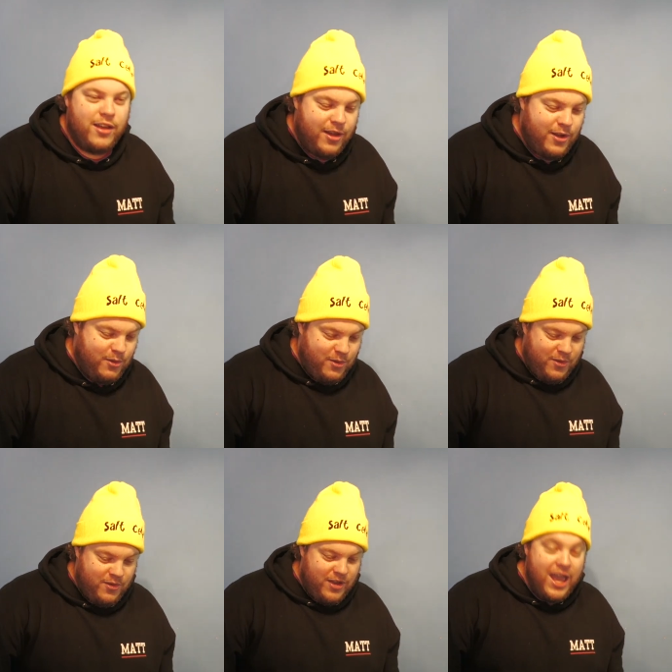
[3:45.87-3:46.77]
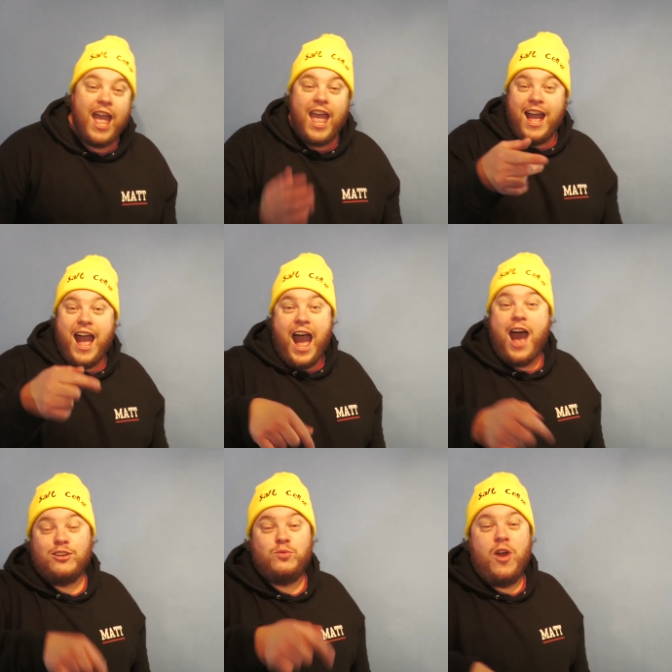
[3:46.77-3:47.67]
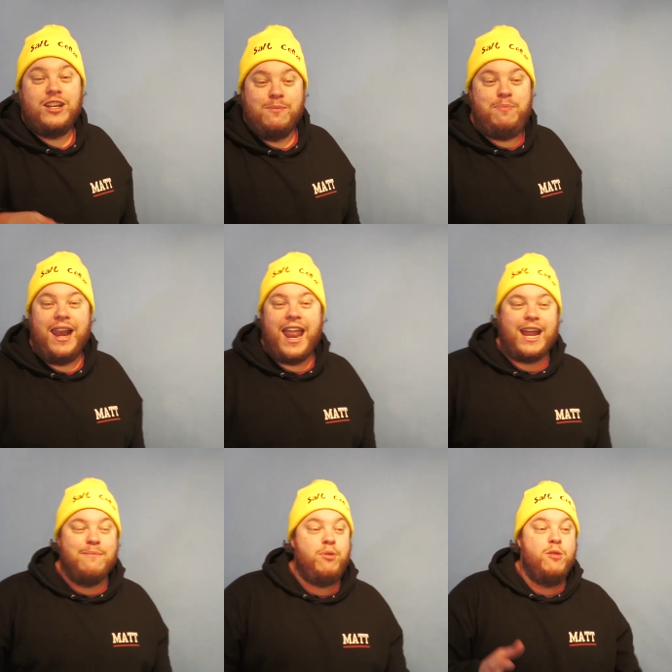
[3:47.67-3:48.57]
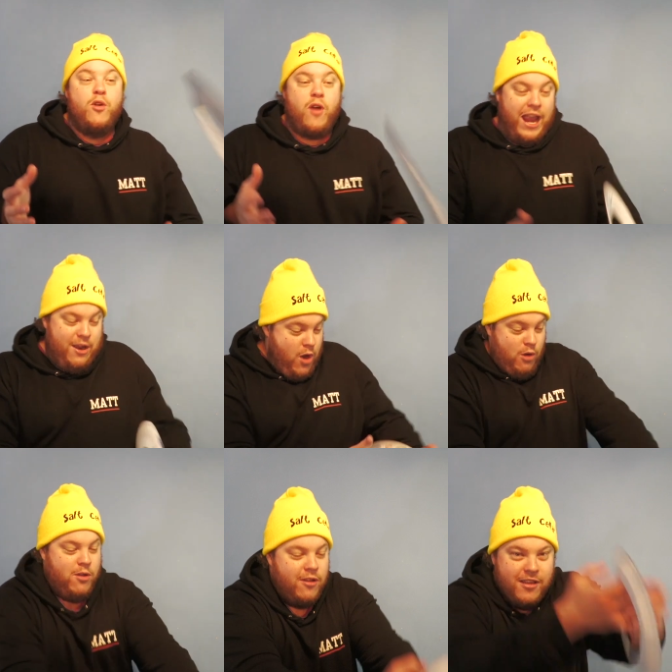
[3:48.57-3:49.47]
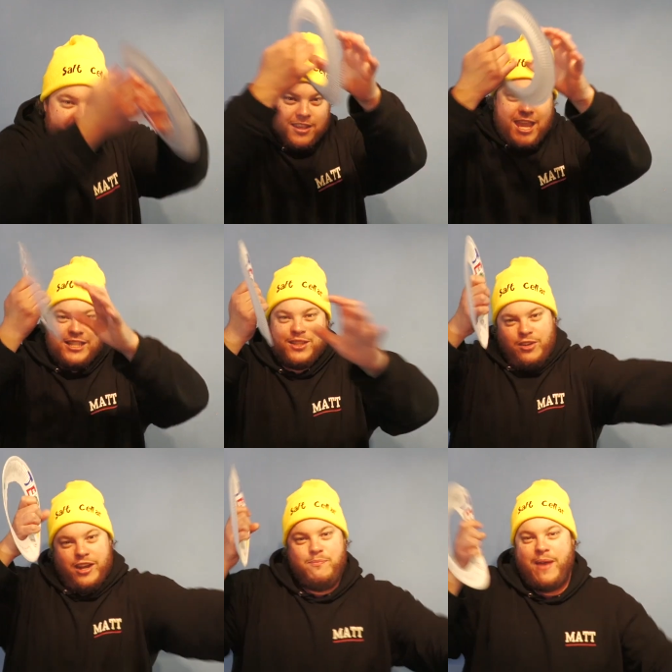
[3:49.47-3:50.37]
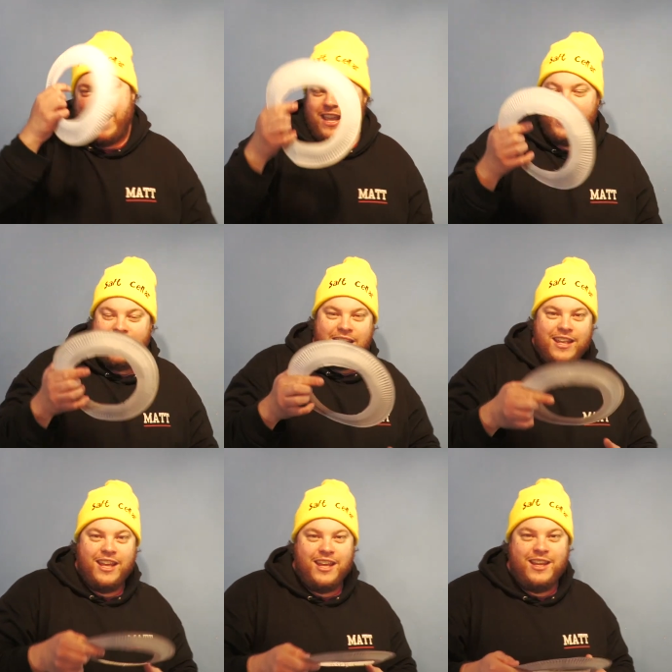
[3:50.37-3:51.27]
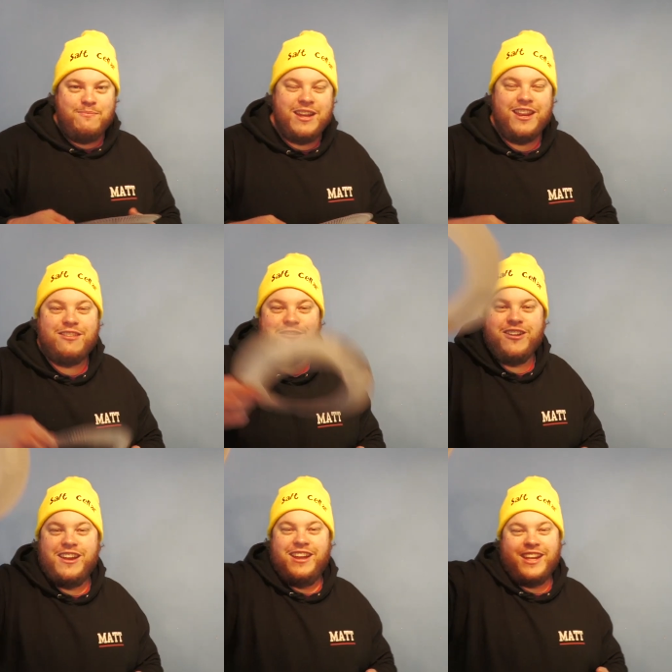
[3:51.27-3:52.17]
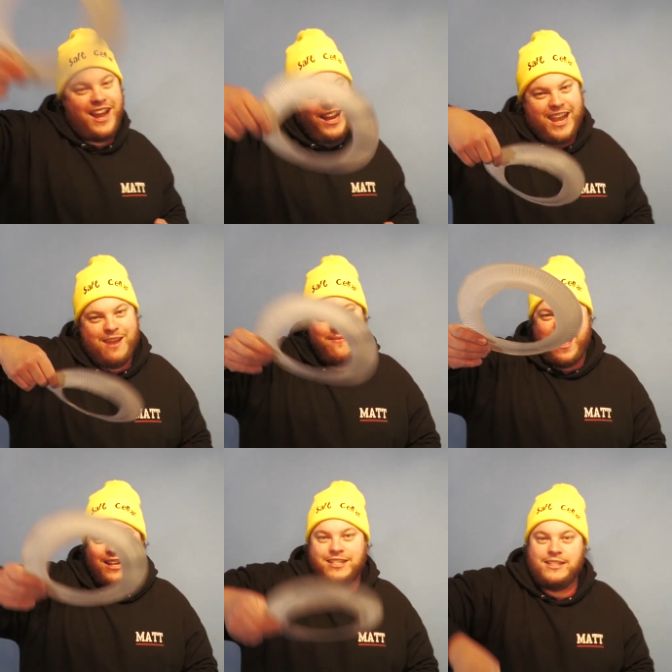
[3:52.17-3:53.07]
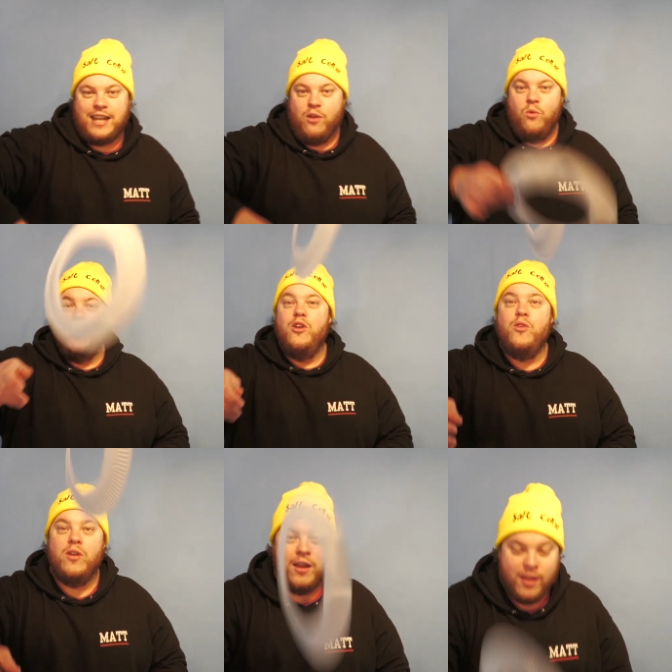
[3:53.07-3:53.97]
Oh. Ours works a bit like a boomerang. Woo. Yes, got it back. Minnie threw it and it kind of came back. So it's like, woo.